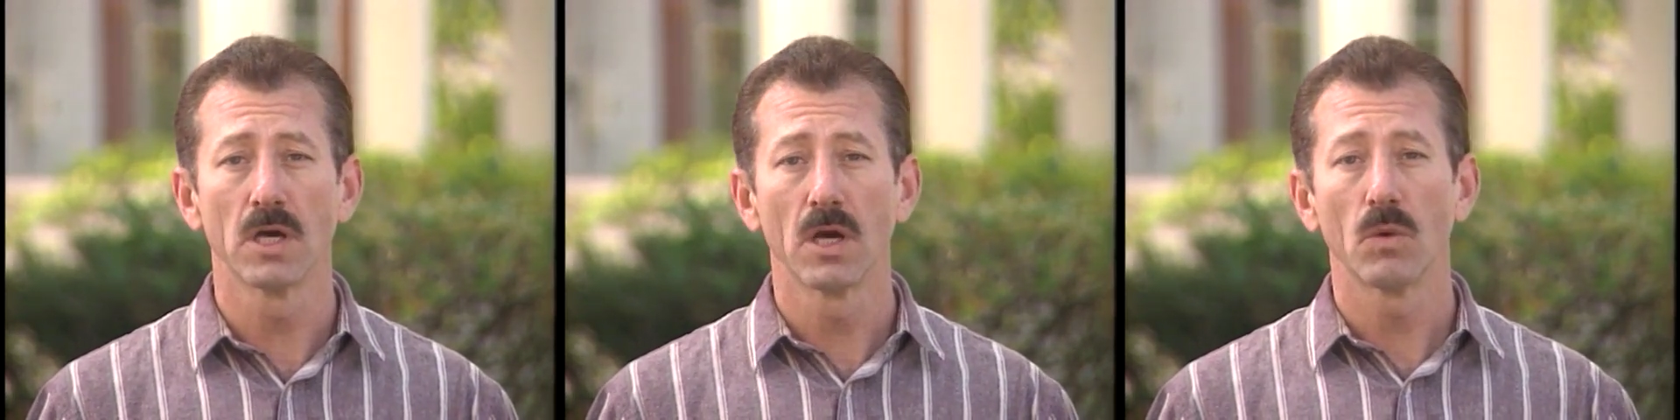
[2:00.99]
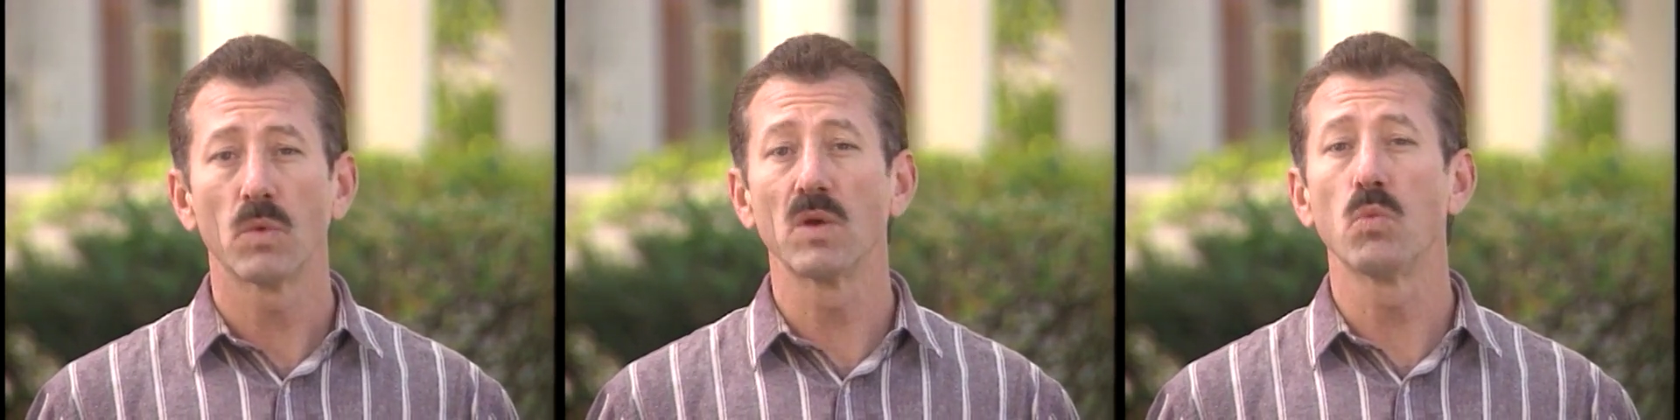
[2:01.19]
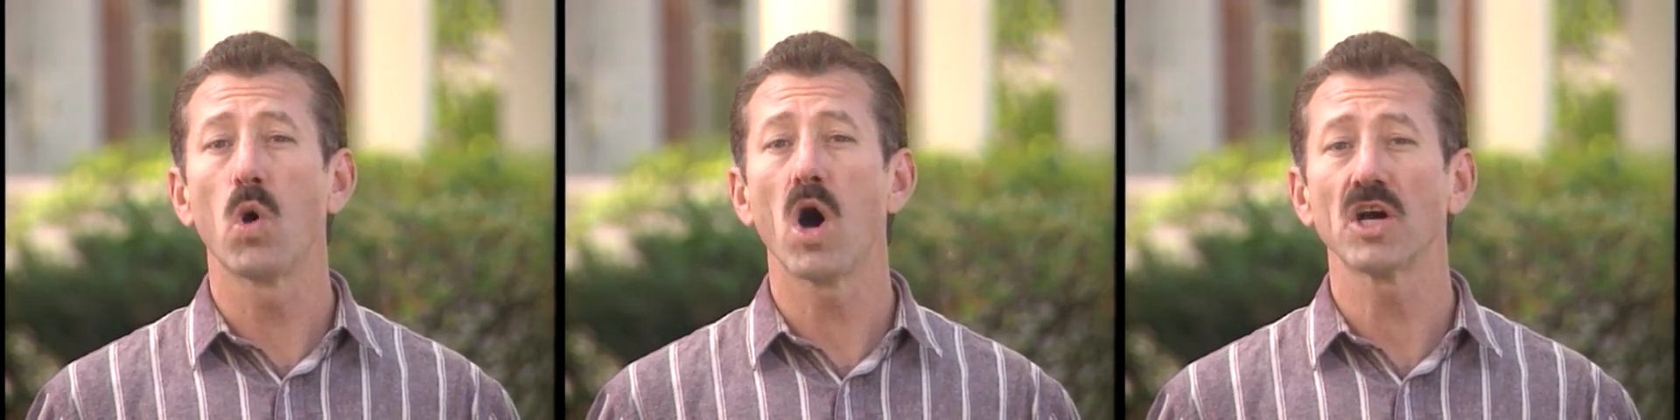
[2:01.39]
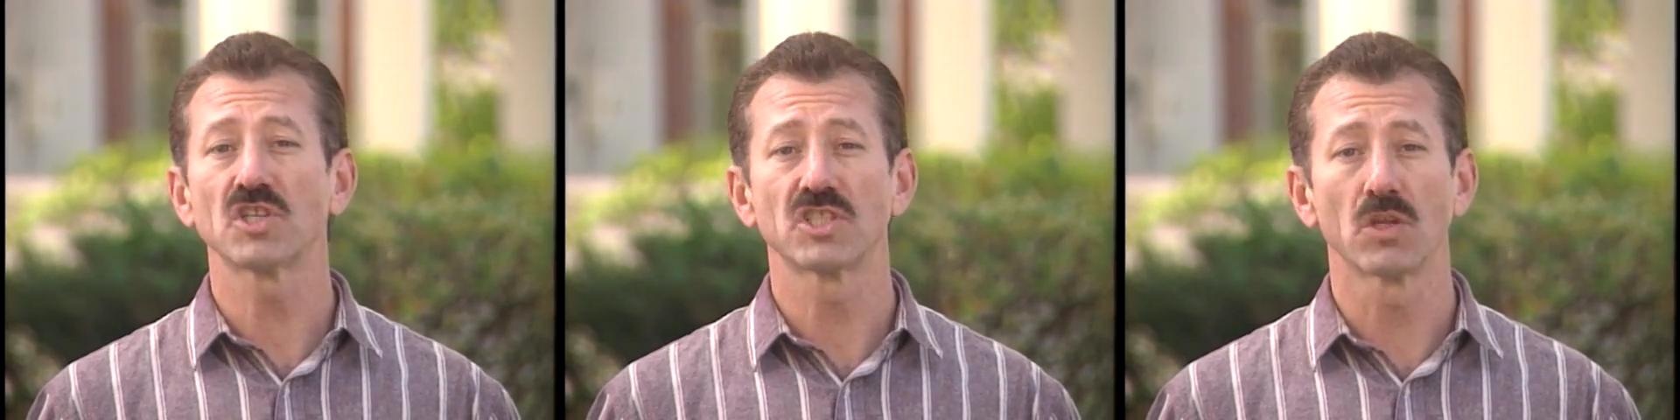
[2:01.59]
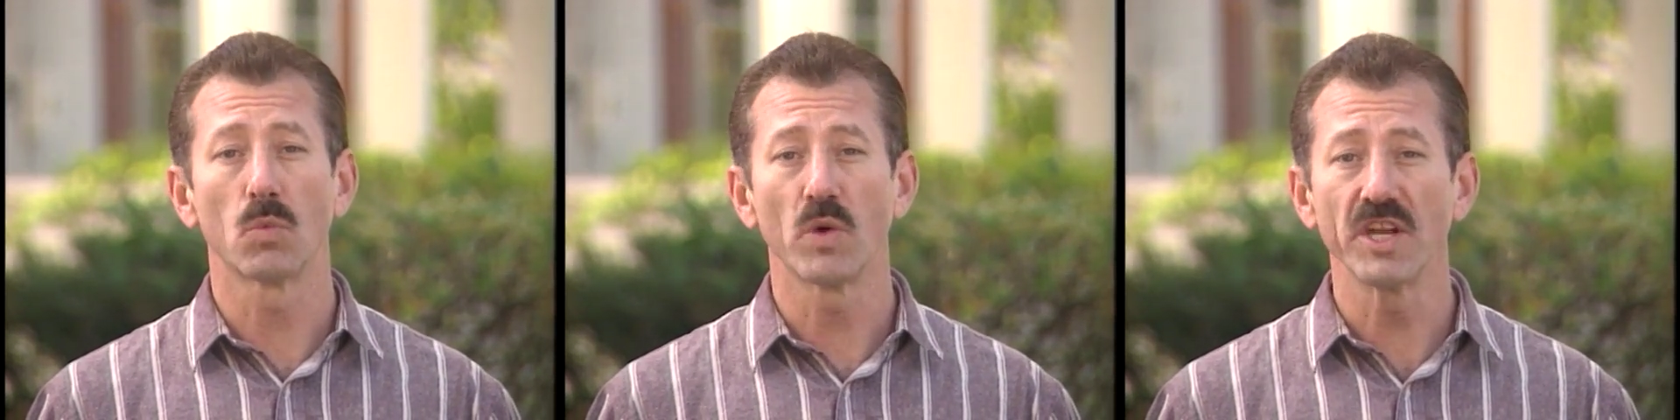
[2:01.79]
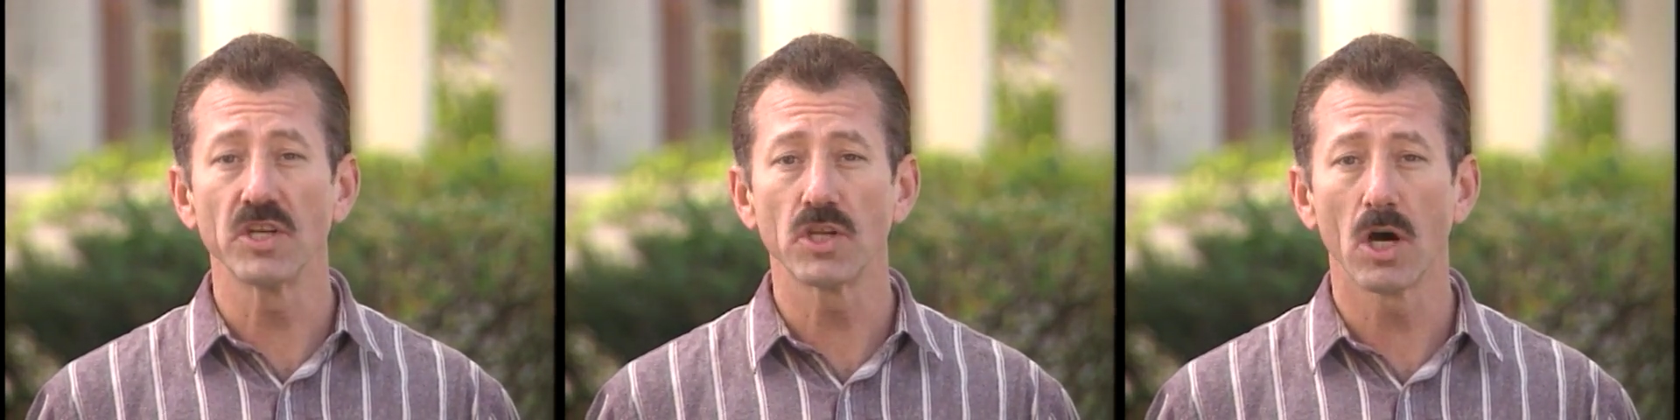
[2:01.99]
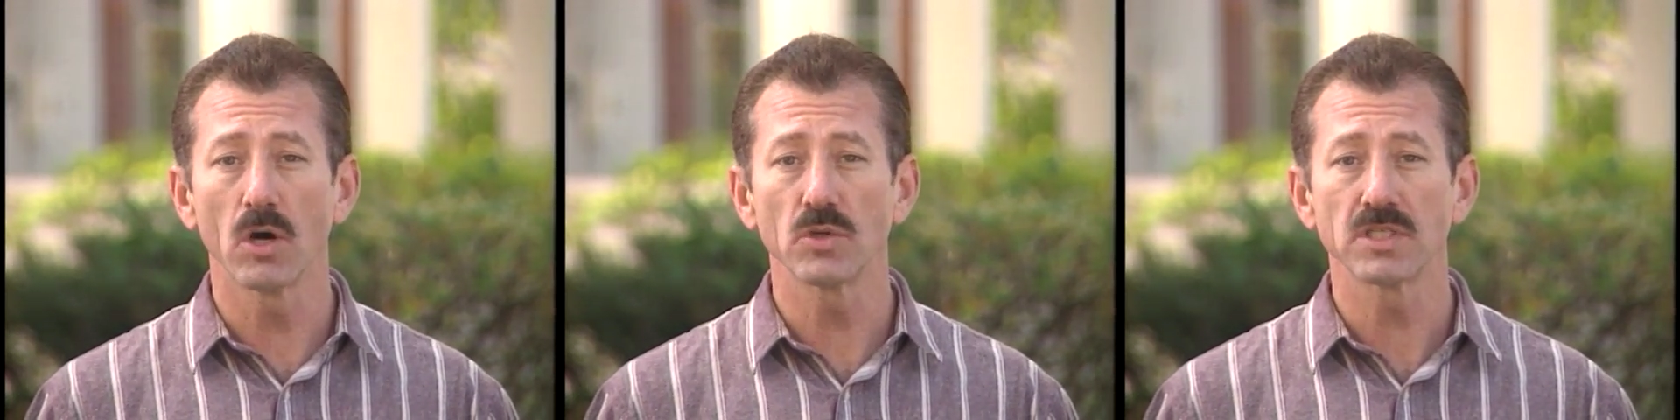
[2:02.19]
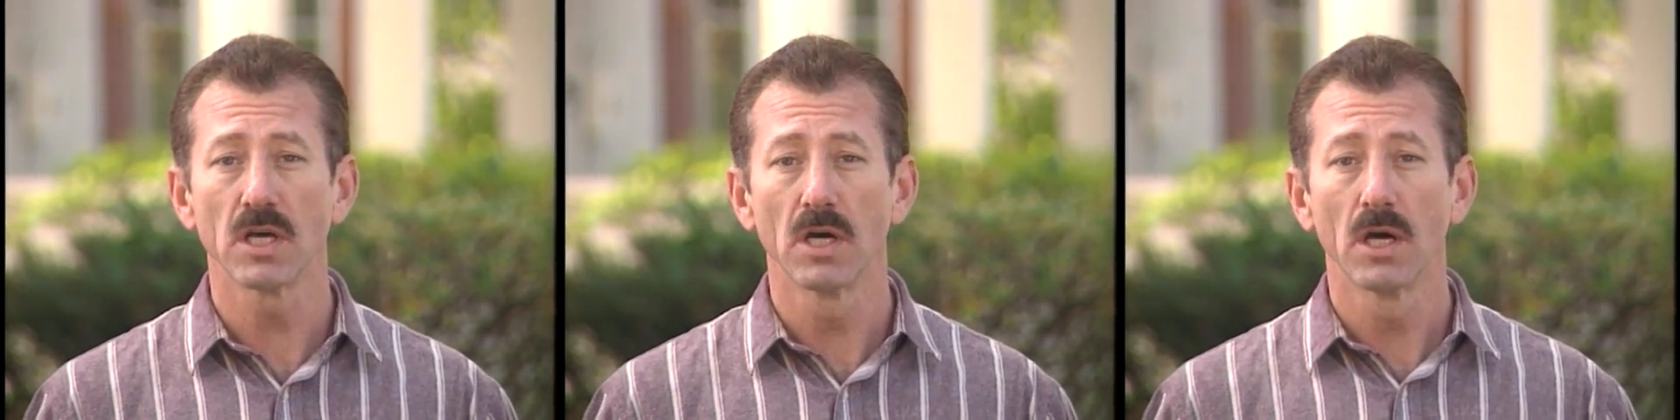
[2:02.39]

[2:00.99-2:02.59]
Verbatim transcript: we washed the windows,